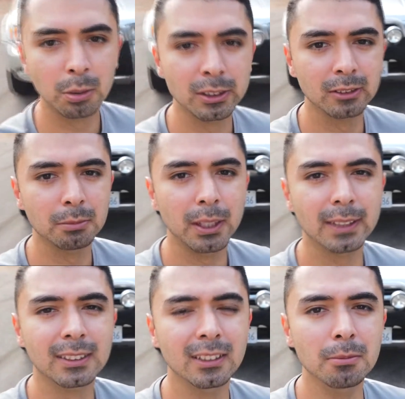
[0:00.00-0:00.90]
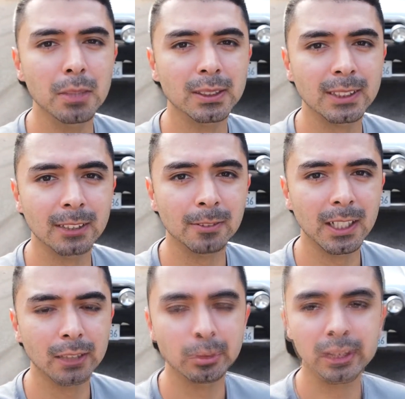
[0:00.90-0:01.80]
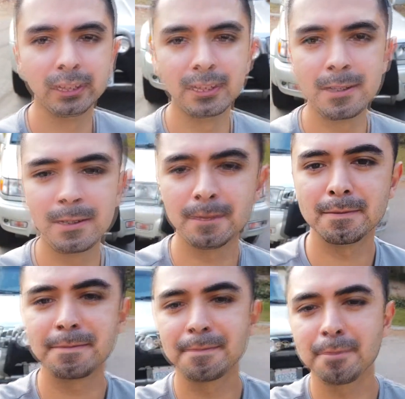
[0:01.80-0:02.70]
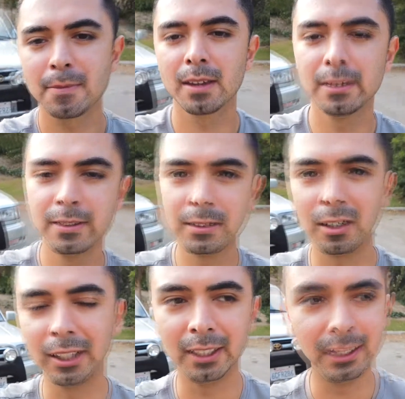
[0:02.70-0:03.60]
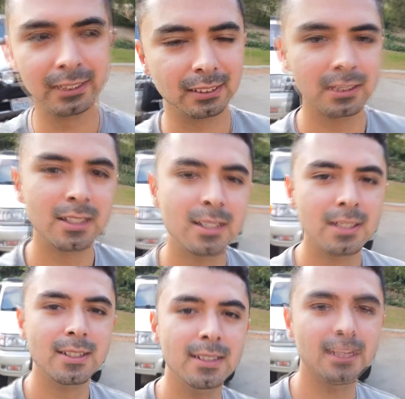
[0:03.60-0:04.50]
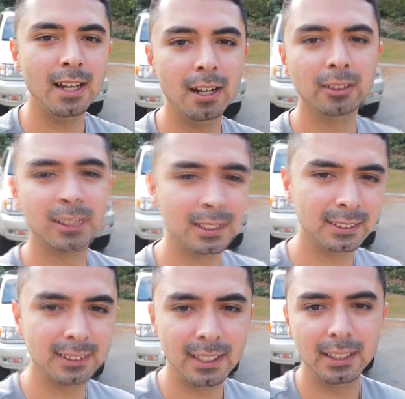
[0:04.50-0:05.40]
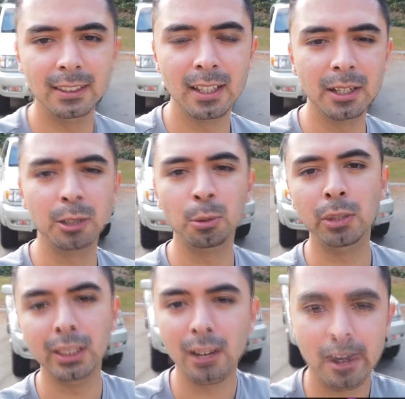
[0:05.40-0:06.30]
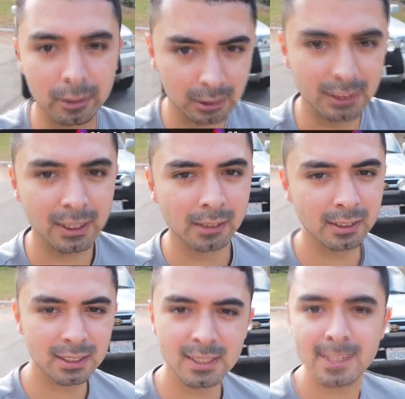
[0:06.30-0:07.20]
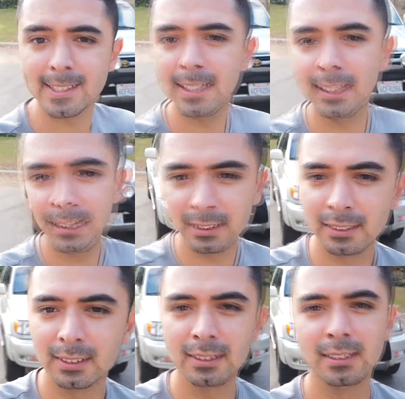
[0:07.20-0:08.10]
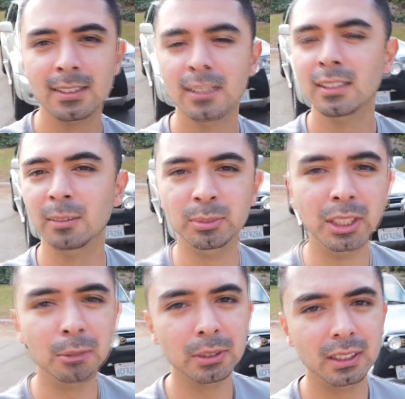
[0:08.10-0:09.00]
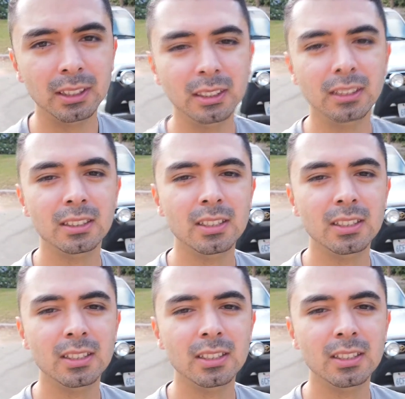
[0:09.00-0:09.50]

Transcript: Brings me back to the Mustang vibes. Alright guys, now today's the day that I quit auto detailing. It's the end. I'm done with it.